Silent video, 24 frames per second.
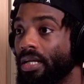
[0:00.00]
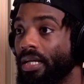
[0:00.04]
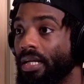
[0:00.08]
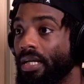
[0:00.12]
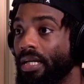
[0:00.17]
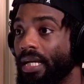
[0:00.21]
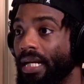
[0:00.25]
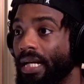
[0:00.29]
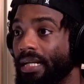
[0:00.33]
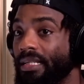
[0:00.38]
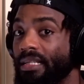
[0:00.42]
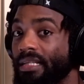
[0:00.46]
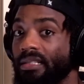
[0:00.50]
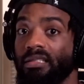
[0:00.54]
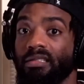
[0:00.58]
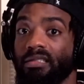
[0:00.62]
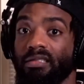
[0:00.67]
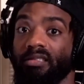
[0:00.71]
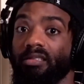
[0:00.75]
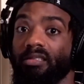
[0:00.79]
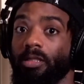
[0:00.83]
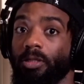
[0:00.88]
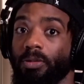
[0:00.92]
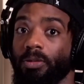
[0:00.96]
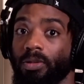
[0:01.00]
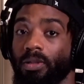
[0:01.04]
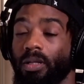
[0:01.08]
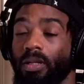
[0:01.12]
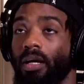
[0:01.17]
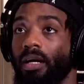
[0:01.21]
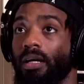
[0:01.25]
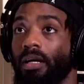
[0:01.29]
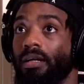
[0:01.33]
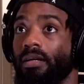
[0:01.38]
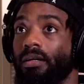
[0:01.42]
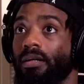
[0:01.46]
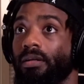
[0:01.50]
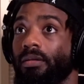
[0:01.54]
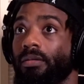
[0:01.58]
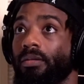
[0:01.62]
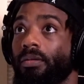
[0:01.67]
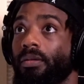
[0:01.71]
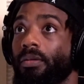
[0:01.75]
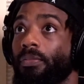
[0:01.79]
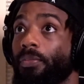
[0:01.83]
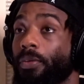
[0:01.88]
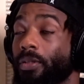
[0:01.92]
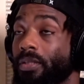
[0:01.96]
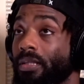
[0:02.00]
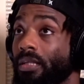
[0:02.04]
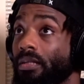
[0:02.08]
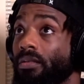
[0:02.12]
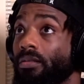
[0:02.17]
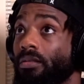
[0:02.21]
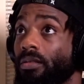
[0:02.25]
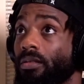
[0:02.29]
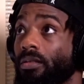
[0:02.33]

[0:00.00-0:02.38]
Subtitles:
And I think this is particularly